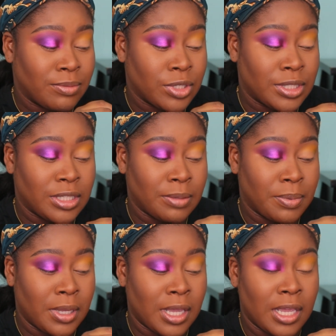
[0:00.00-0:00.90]
I'm just
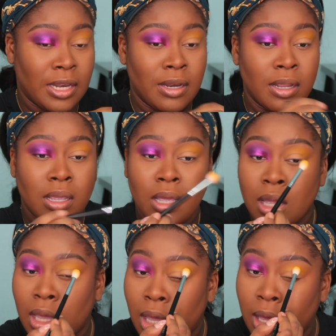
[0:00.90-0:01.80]
dipping in
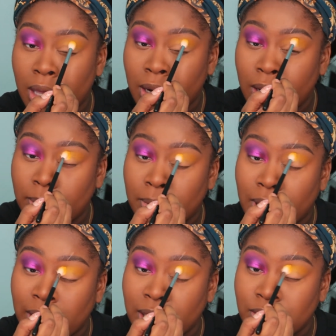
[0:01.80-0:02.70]
and
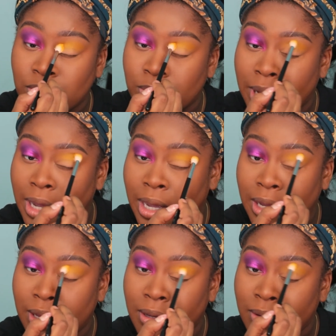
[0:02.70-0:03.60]
applying it to my eye.